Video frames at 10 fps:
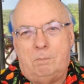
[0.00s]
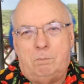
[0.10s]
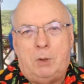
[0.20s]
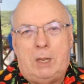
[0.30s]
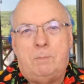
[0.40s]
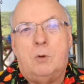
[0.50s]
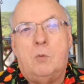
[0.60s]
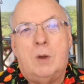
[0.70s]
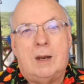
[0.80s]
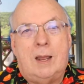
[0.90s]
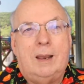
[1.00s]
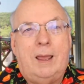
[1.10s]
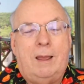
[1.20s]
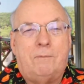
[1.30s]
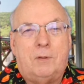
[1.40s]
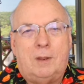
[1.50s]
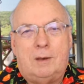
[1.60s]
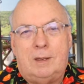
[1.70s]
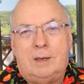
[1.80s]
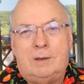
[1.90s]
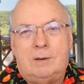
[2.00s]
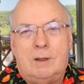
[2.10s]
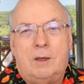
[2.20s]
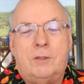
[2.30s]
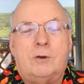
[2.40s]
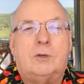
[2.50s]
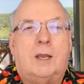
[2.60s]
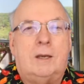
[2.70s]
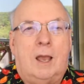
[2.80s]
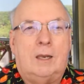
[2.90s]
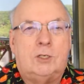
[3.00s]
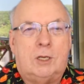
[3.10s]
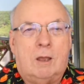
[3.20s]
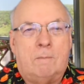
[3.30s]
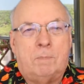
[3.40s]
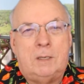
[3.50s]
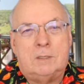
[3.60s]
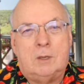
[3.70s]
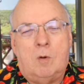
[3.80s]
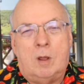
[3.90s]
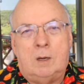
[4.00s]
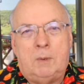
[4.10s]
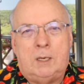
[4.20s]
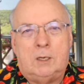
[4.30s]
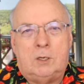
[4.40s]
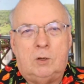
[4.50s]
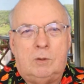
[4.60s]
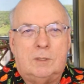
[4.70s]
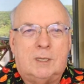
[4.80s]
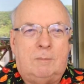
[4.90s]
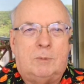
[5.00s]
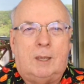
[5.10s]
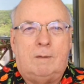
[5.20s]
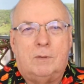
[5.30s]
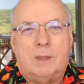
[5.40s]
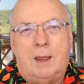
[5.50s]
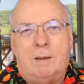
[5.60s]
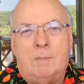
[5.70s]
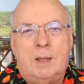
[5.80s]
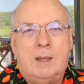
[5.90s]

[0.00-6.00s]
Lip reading: people when I left in other technology companies that wanted me to do the same thing for them